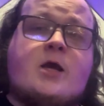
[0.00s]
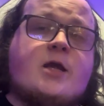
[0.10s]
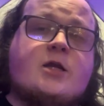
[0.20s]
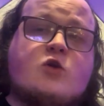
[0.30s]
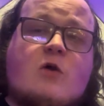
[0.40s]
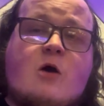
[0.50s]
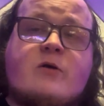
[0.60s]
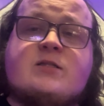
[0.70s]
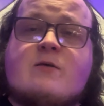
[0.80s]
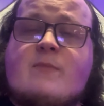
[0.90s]
and grow
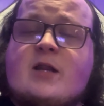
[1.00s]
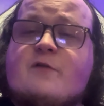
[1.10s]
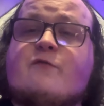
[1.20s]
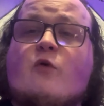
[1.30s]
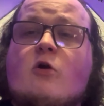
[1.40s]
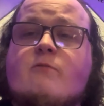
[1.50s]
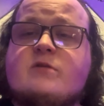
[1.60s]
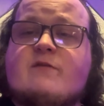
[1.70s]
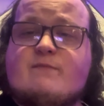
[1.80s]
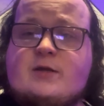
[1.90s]
into many
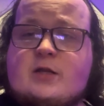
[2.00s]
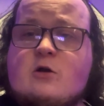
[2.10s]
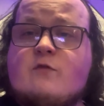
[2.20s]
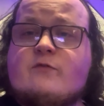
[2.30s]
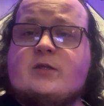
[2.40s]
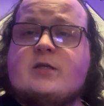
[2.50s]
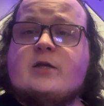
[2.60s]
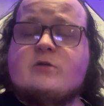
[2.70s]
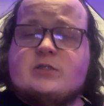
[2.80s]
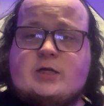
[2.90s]
forms of media over the
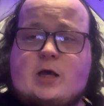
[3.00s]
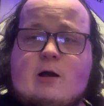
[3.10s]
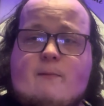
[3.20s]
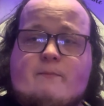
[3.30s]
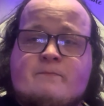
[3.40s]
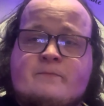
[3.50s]
years to come.